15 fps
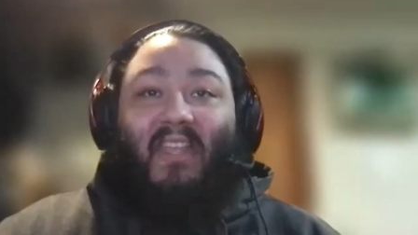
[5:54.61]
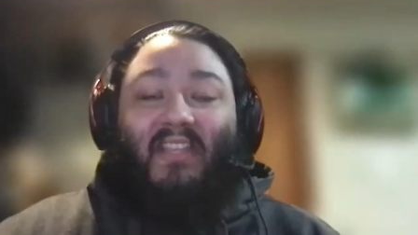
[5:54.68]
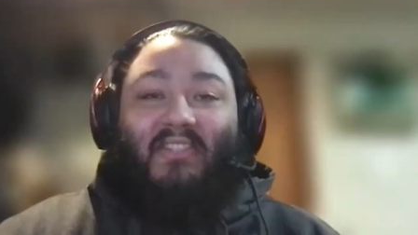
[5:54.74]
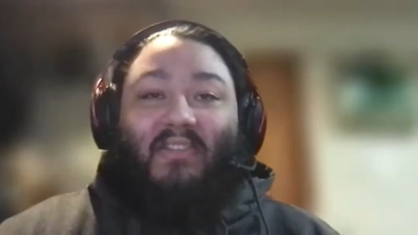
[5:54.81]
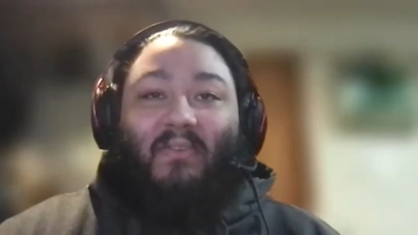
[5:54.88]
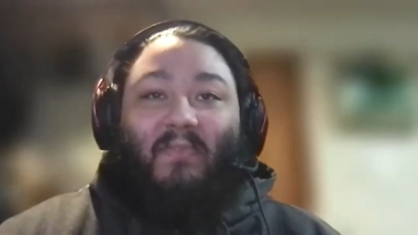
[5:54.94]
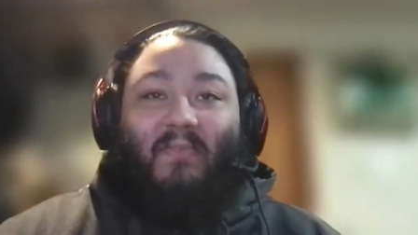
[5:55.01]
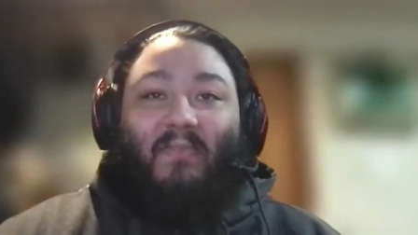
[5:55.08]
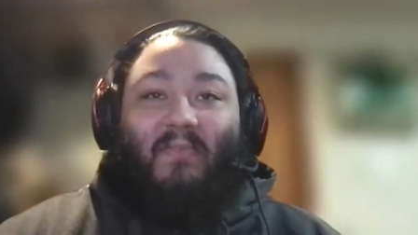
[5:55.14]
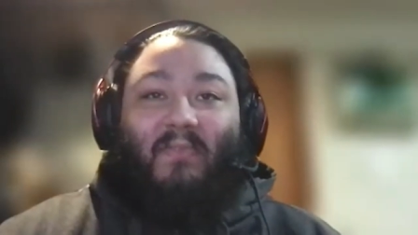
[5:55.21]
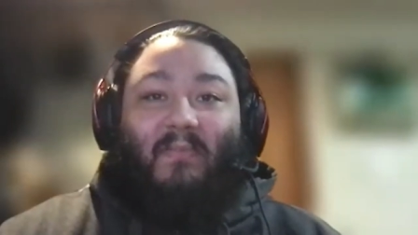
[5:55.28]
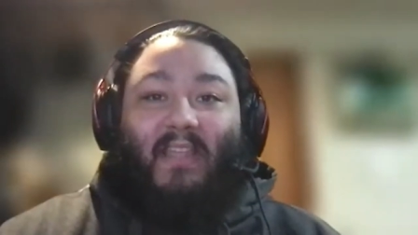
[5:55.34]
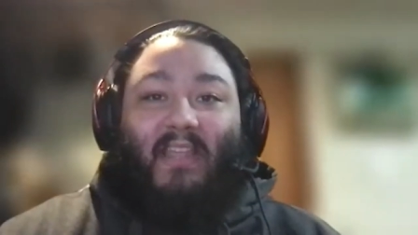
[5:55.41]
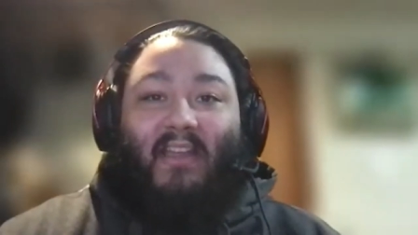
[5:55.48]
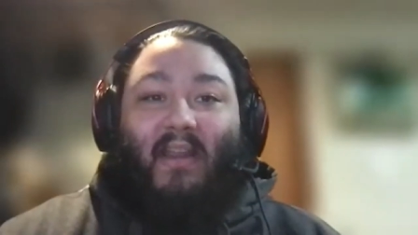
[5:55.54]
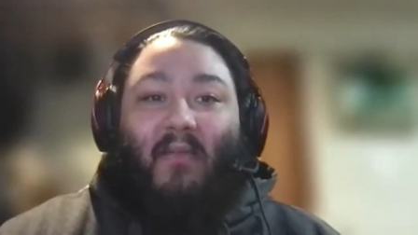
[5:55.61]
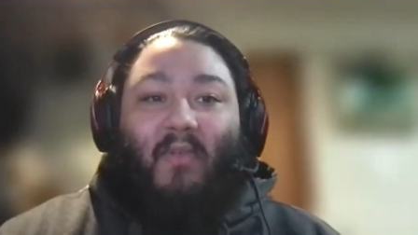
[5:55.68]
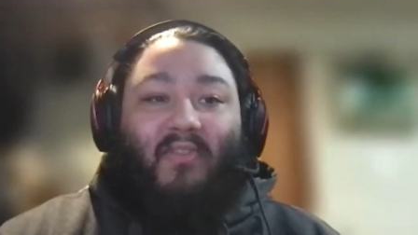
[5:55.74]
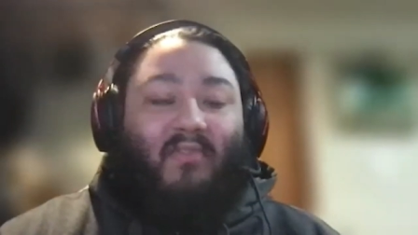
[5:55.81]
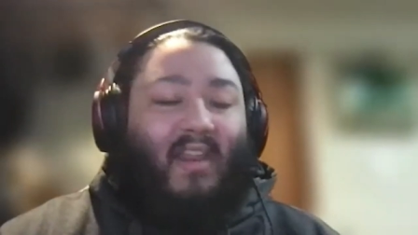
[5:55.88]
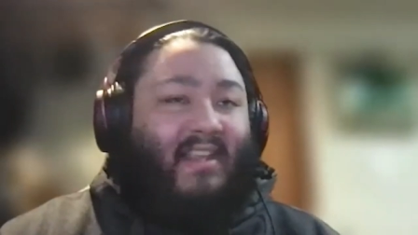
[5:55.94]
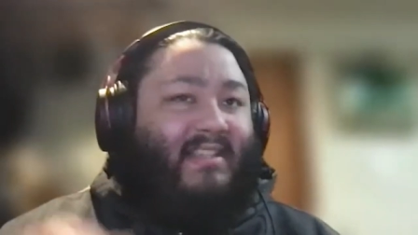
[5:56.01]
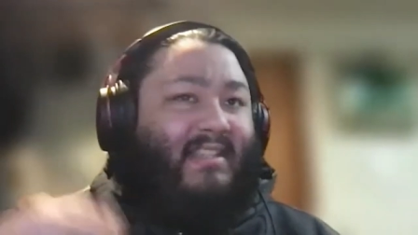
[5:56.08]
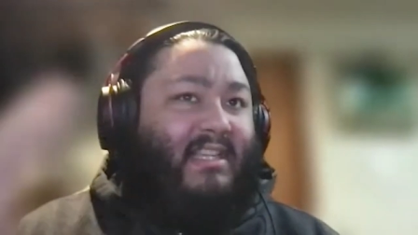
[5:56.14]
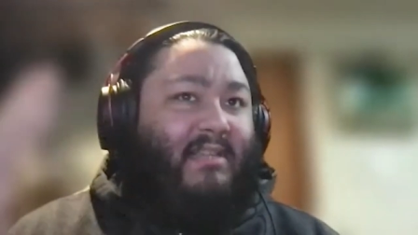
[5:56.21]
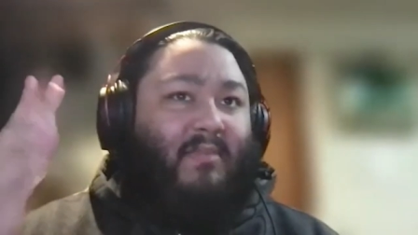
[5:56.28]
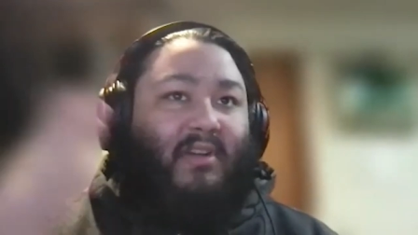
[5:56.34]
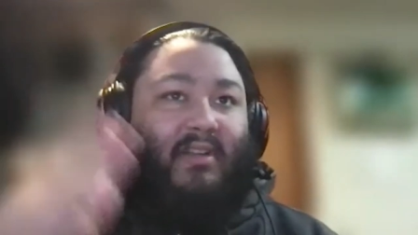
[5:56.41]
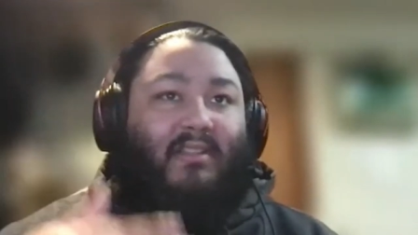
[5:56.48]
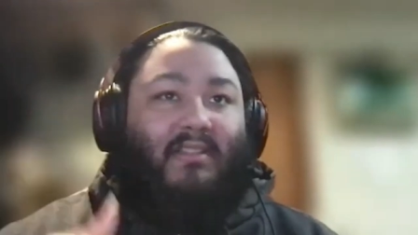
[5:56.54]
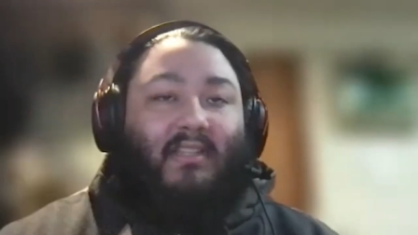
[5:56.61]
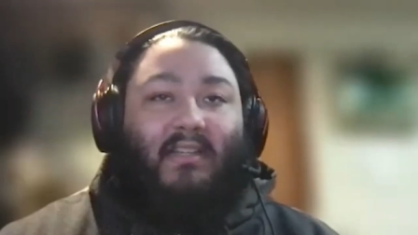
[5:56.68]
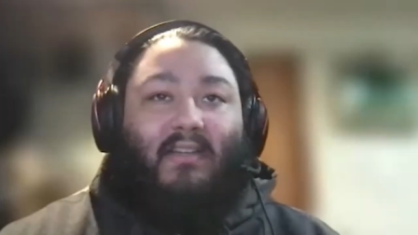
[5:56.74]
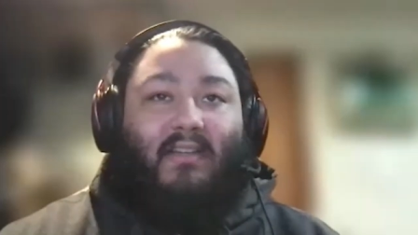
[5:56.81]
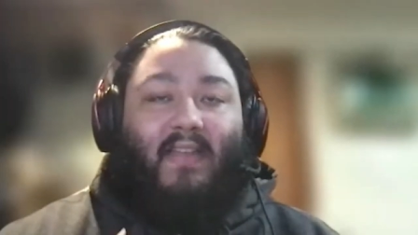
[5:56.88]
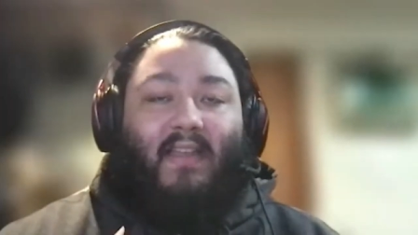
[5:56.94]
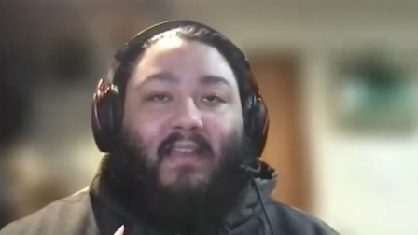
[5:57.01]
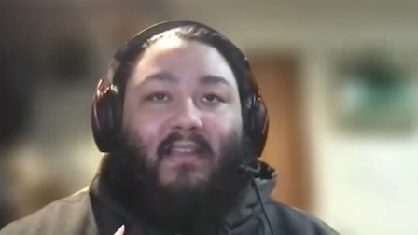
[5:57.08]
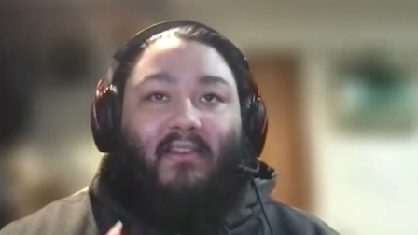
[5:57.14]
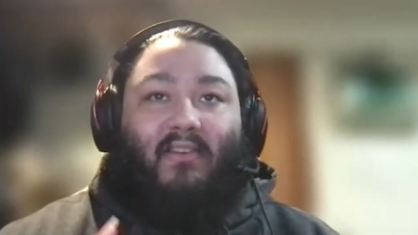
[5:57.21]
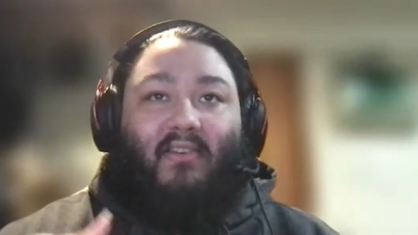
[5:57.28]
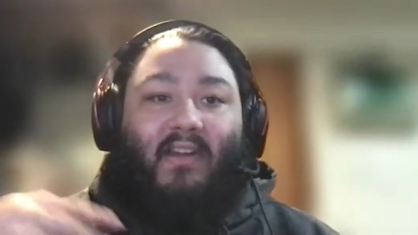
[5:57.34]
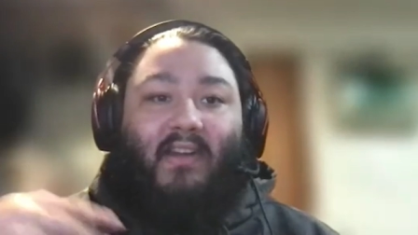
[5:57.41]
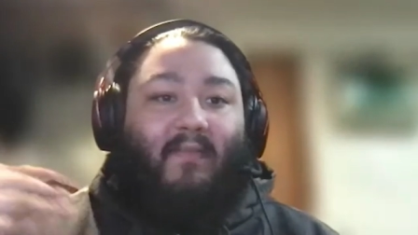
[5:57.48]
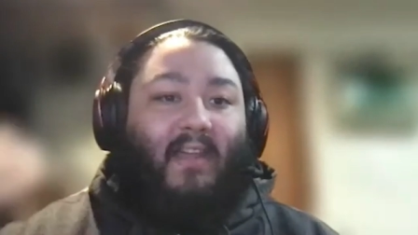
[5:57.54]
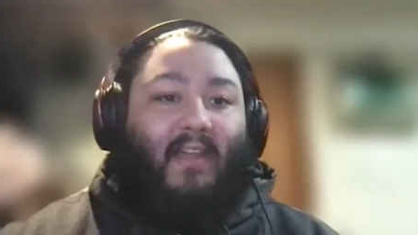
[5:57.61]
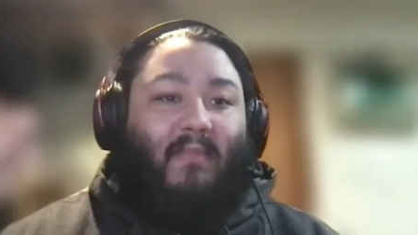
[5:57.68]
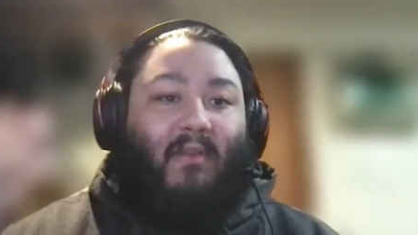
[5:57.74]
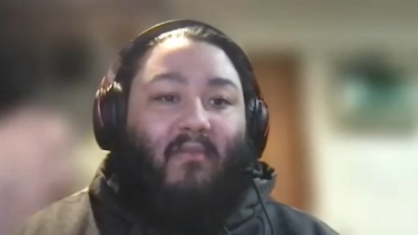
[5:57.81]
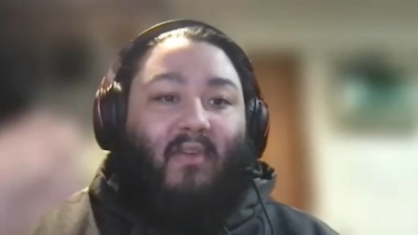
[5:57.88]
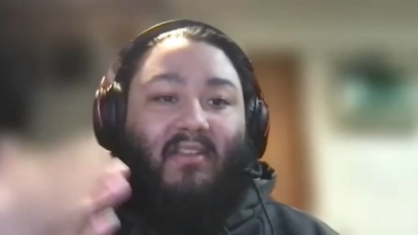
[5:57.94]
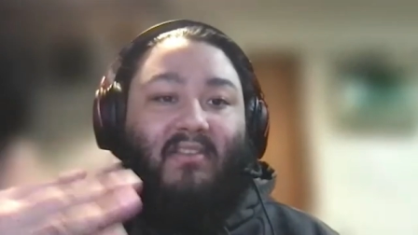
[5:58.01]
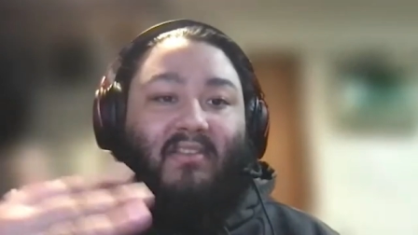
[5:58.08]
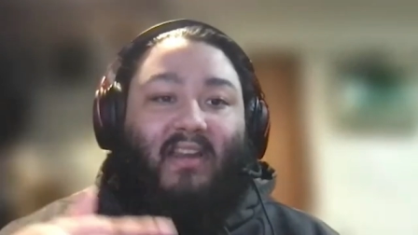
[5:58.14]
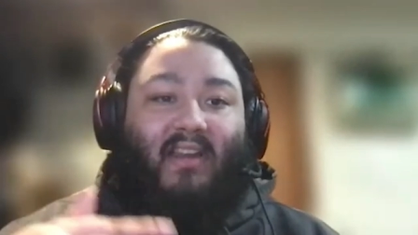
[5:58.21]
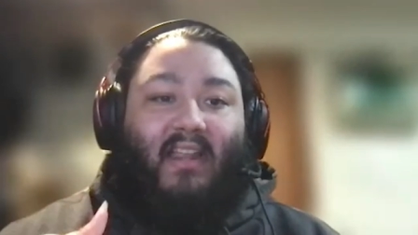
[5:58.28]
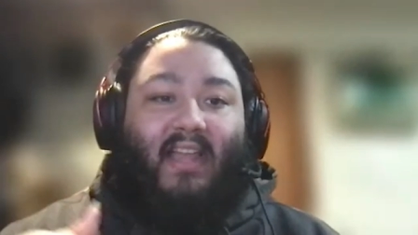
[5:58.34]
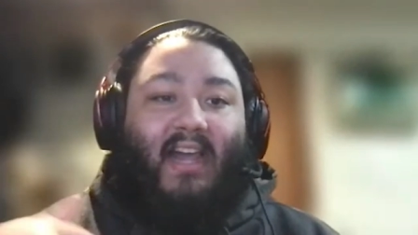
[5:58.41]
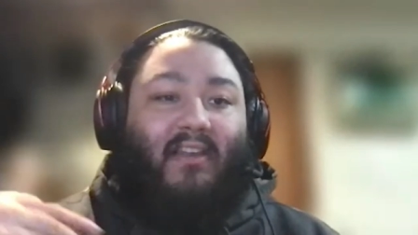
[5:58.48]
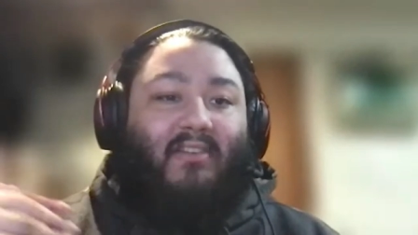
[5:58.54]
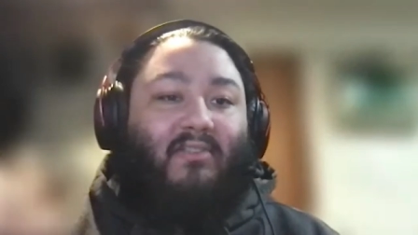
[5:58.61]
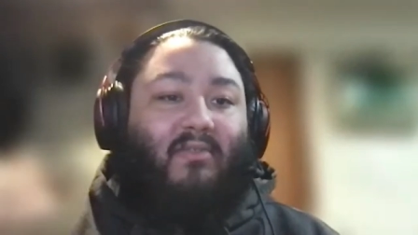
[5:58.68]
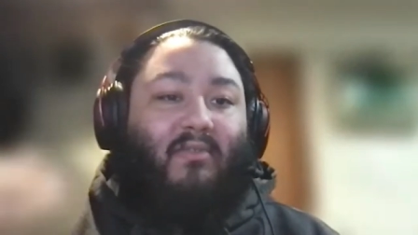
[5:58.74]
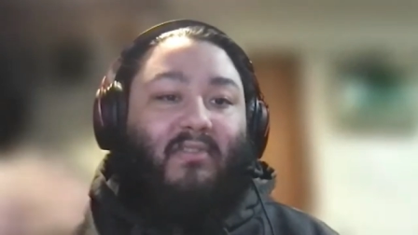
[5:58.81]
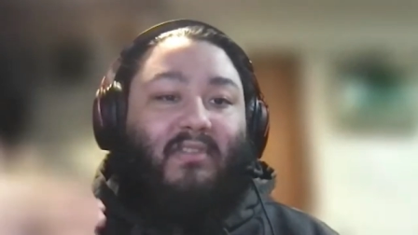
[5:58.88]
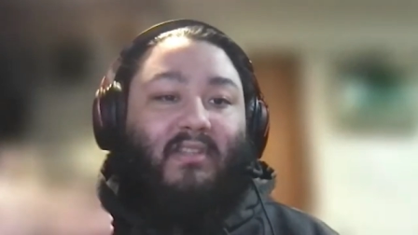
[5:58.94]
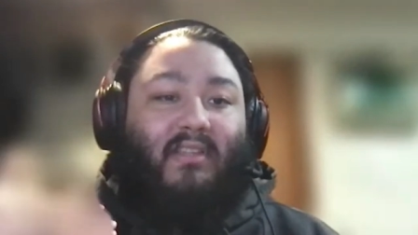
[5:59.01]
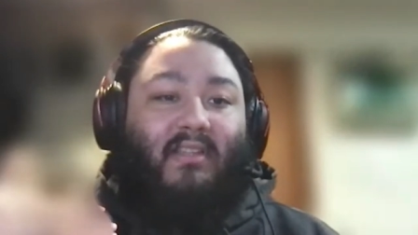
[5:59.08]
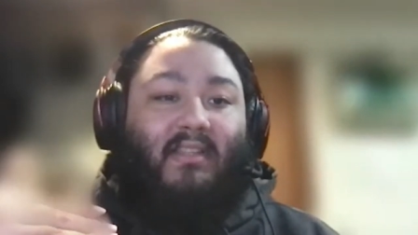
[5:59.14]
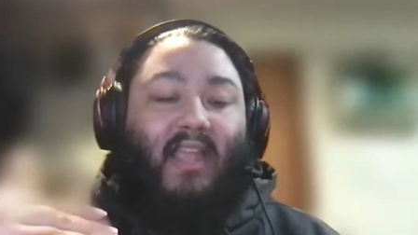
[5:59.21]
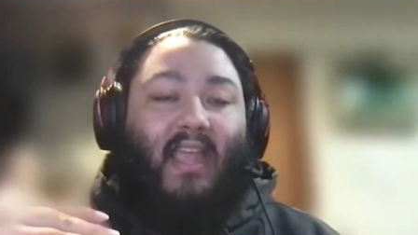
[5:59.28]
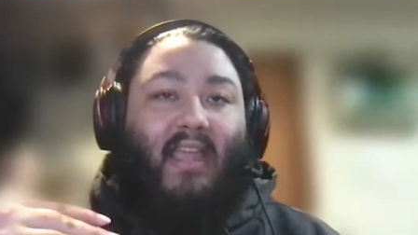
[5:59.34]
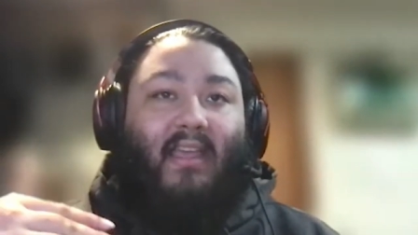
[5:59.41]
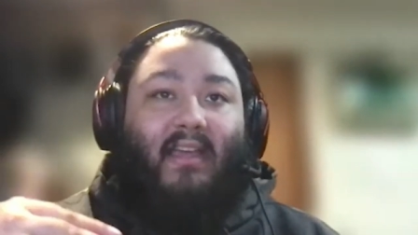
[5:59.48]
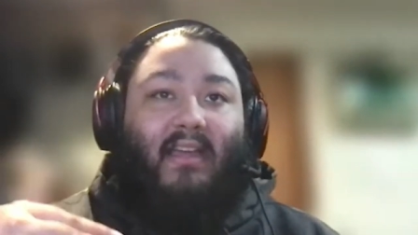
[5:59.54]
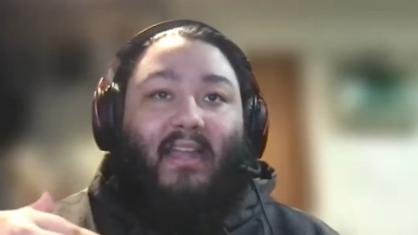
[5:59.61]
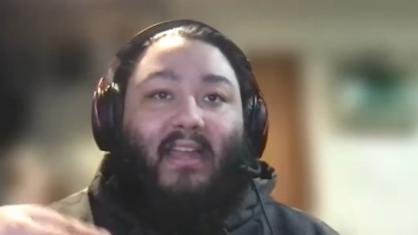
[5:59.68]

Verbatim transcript: And so from there, I went through like six months of like learning development where I took like college courses at uh,